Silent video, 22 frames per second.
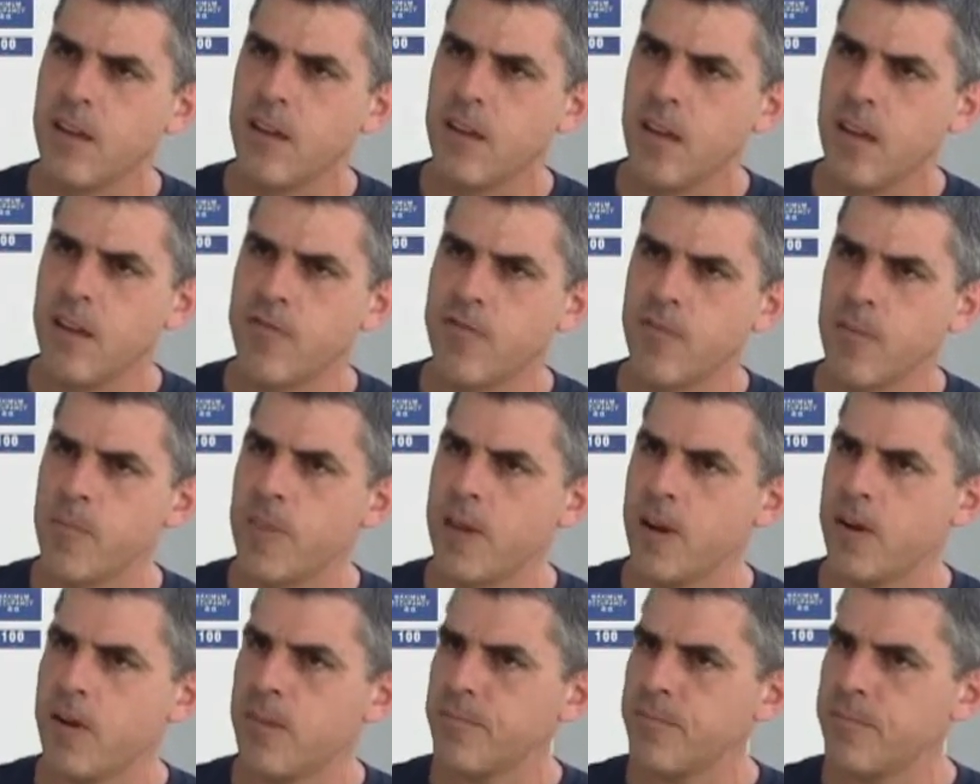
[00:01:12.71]
And from
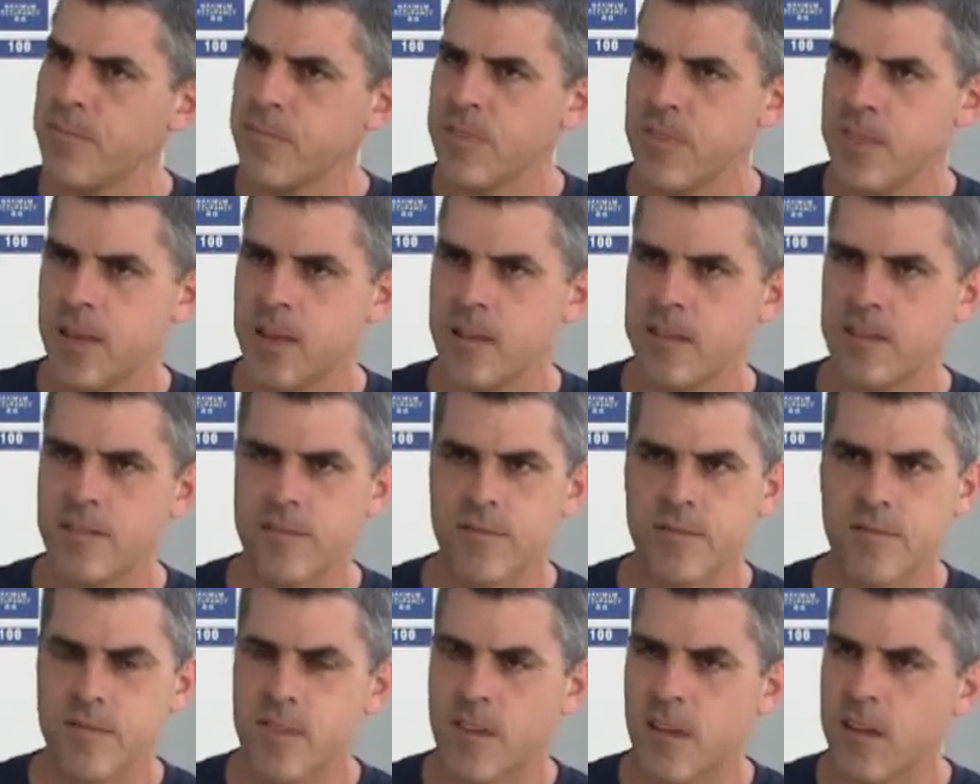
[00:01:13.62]
there, then
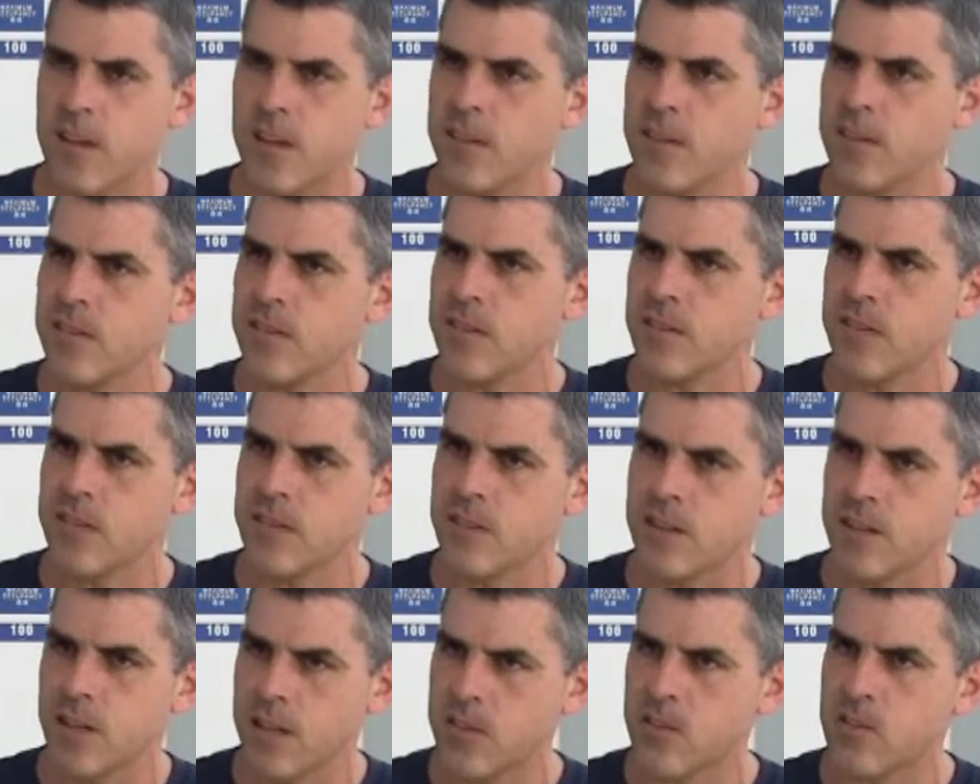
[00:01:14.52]
they
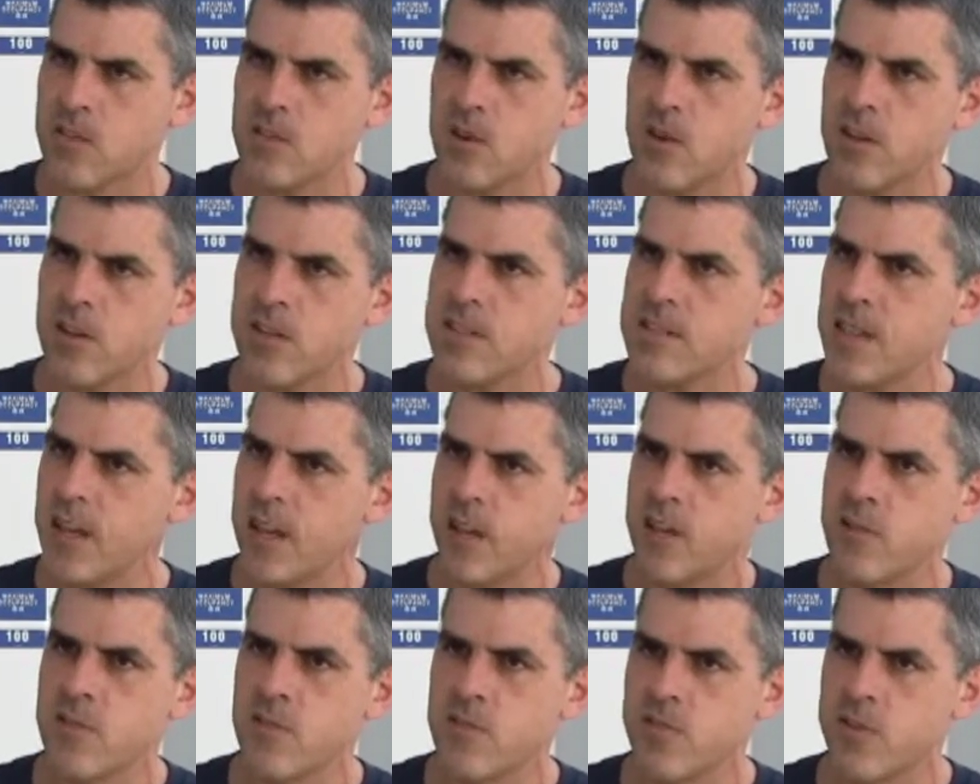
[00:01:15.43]
get those artists, they
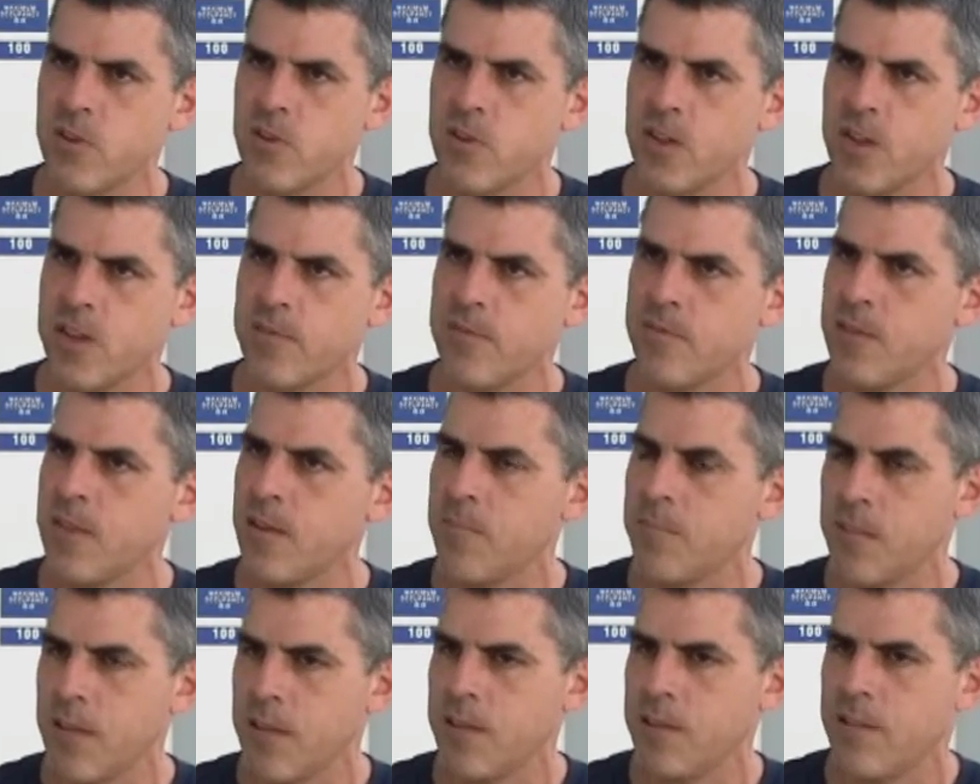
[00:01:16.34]
interview them, they
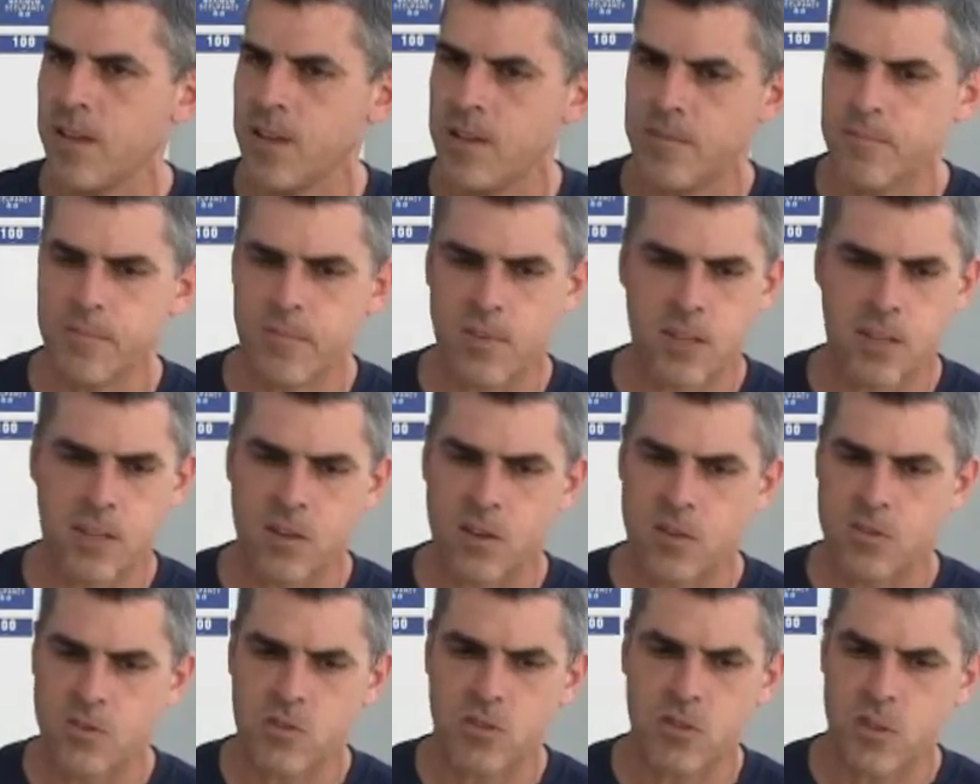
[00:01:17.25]
meet them, they
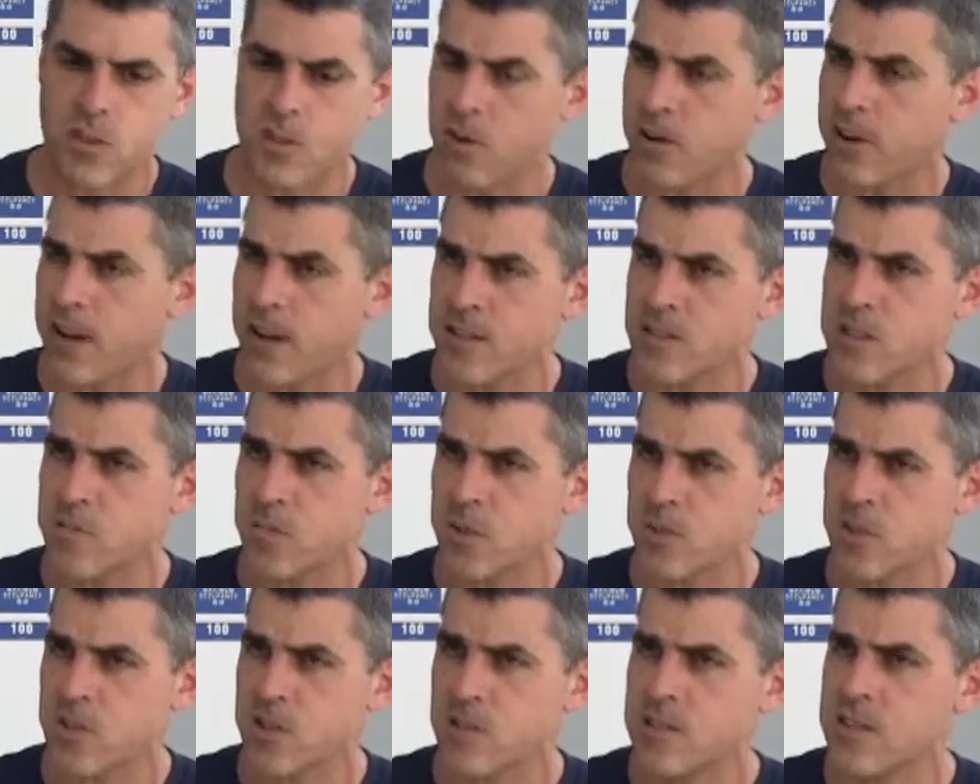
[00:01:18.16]
go to their
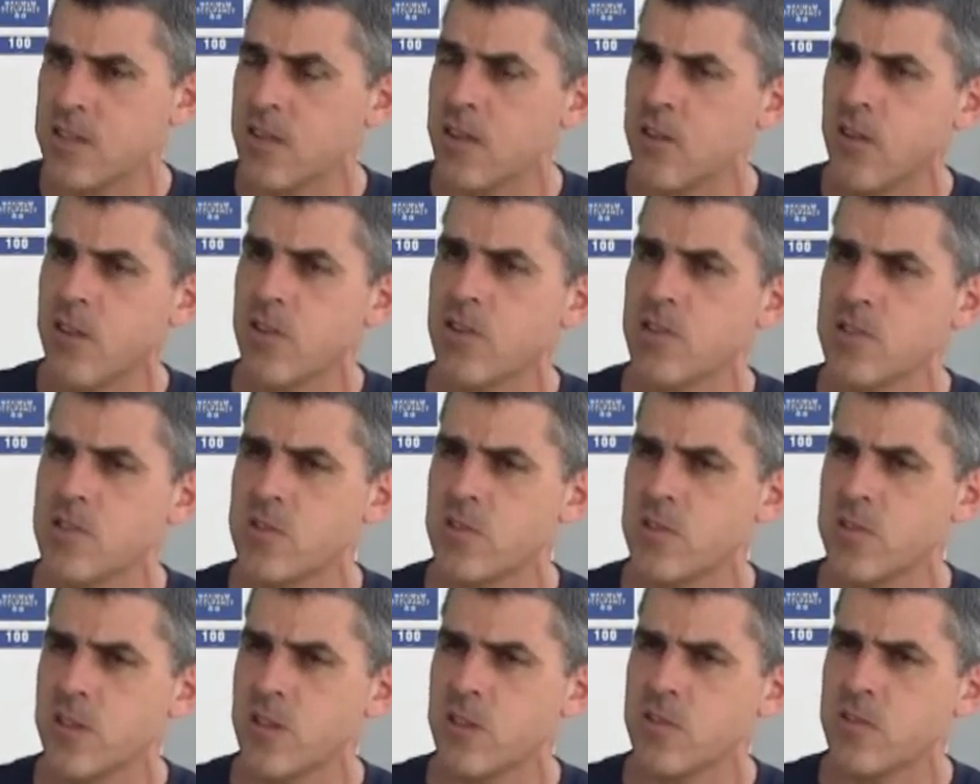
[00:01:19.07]
exhibitions, they go to their
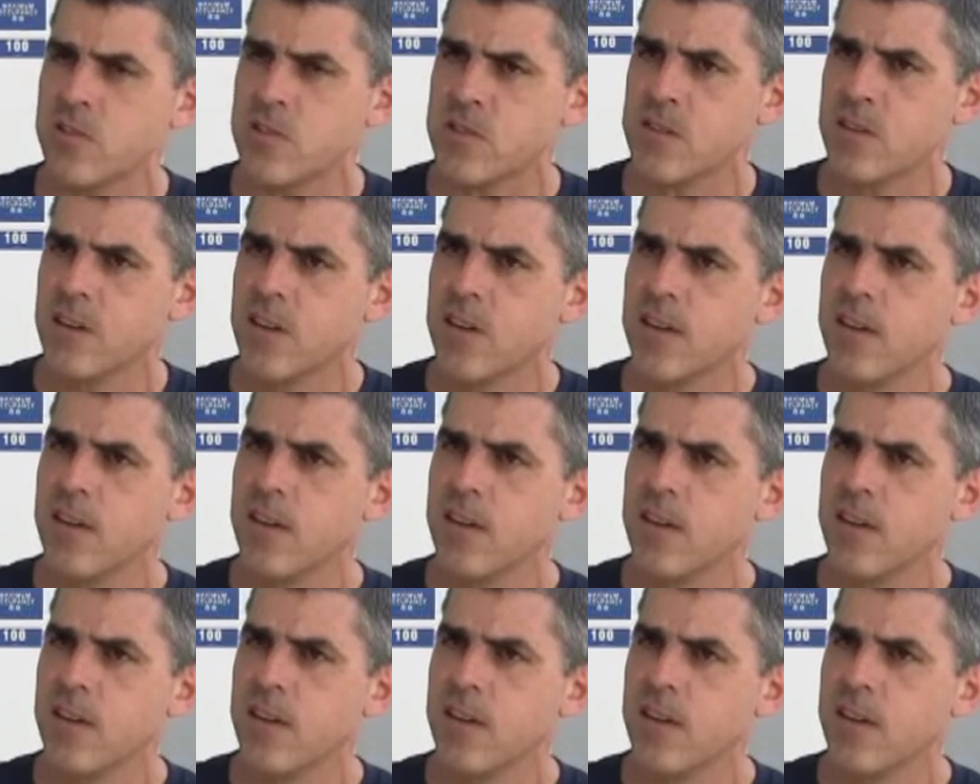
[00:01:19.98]
studios.